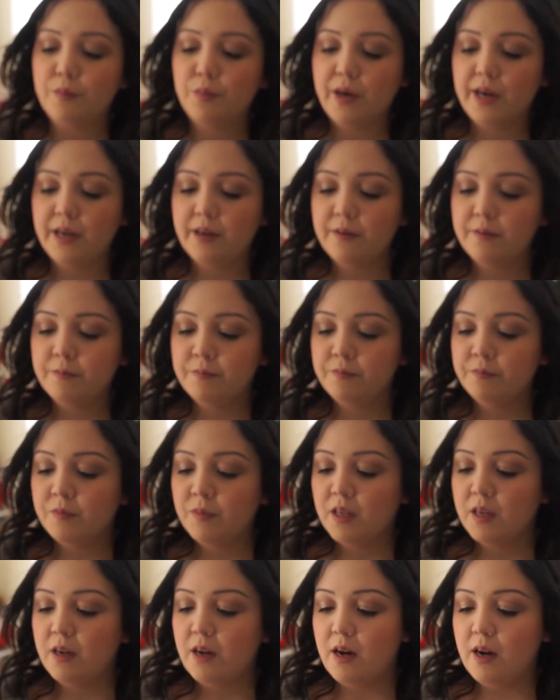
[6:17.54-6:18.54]
Brand.
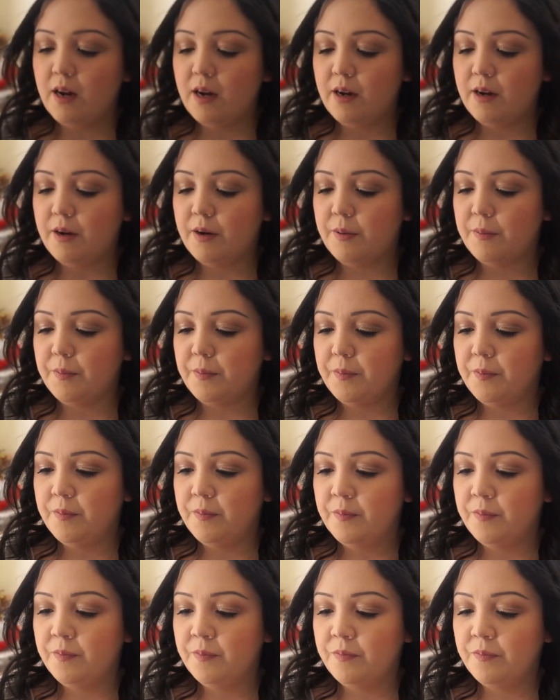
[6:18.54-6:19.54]
Um,
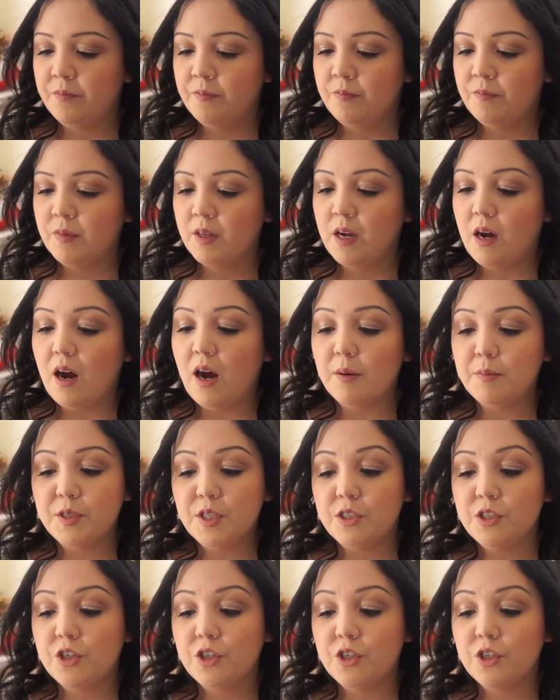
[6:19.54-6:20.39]
option